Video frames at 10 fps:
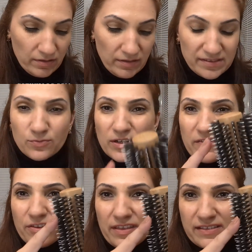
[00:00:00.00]
It's
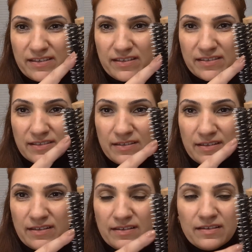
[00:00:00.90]
whatever this is.
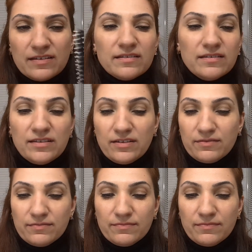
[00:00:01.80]
You know,
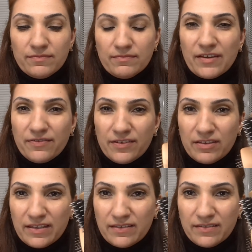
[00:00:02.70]
I feel
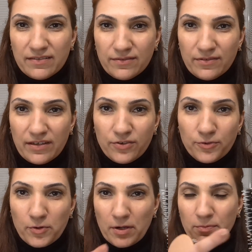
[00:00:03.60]
like I
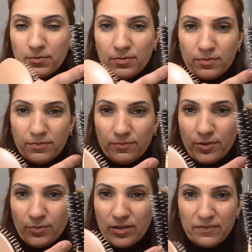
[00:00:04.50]
grew up
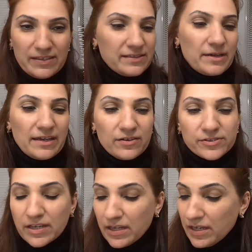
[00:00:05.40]
with one of these in my house.
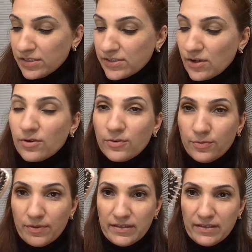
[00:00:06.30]
So
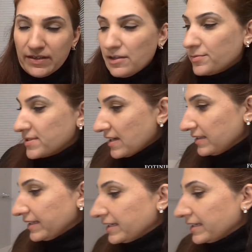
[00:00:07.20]
it helps. I like